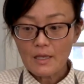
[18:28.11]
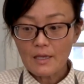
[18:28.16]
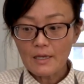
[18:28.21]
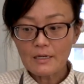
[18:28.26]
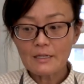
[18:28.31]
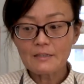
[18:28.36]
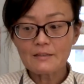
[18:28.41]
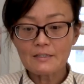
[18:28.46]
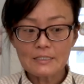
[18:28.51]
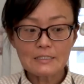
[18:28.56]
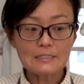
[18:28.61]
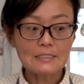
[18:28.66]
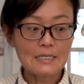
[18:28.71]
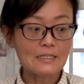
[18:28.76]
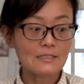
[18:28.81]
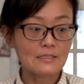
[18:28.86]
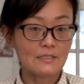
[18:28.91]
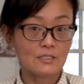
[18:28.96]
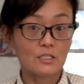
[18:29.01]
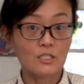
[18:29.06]
And I think it
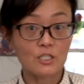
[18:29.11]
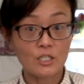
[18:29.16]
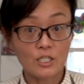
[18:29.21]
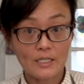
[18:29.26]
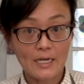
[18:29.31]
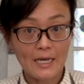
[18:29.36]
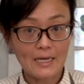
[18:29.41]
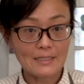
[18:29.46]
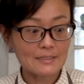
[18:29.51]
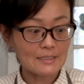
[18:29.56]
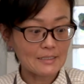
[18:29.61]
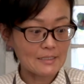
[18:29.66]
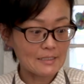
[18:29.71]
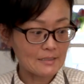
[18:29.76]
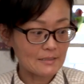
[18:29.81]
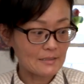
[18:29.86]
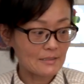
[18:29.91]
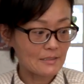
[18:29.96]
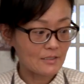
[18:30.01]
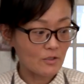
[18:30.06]
tastes good as
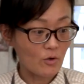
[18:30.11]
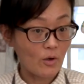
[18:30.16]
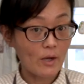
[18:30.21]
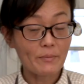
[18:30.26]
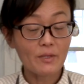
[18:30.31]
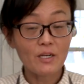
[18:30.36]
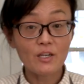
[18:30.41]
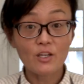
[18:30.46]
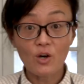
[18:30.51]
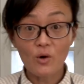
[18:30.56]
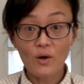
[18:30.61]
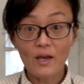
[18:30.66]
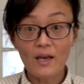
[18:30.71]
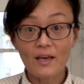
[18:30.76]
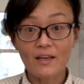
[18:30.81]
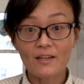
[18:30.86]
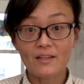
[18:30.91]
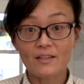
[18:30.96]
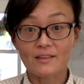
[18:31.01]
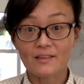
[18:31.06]
is. So I'm going to go
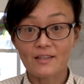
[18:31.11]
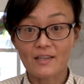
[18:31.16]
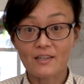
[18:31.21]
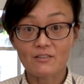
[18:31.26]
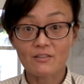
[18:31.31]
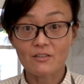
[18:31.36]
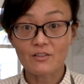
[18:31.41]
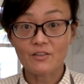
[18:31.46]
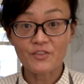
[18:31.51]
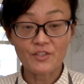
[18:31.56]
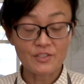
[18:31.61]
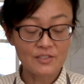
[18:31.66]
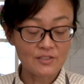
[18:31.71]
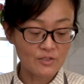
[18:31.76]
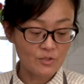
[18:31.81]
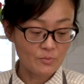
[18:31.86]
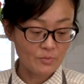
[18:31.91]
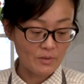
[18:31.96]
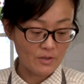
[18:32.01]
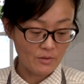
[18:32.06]
ahead and ladle the
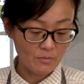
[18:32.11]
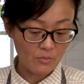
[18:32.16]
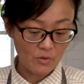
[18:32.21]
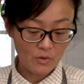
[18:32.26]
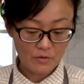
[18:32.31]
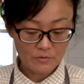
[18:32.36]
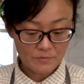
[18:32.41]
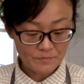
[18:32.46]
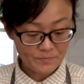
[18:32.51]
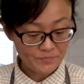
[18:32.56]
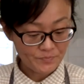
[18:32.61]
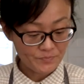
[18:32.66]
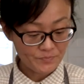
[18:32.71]
soup in the bowl.